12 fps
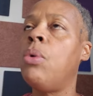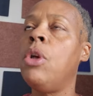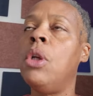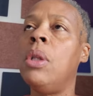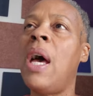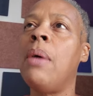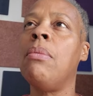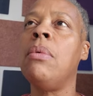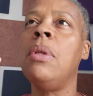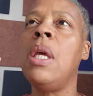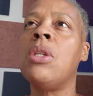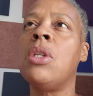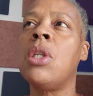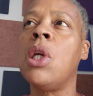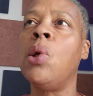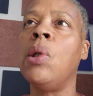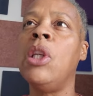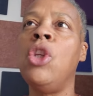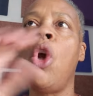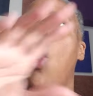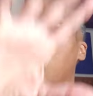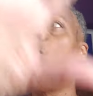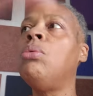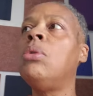you know, not necessarily
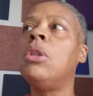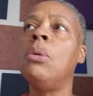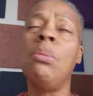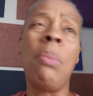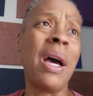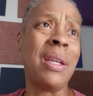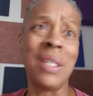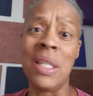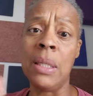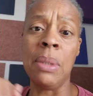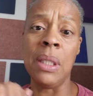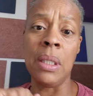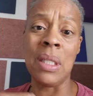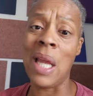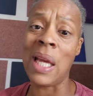known to my siblings.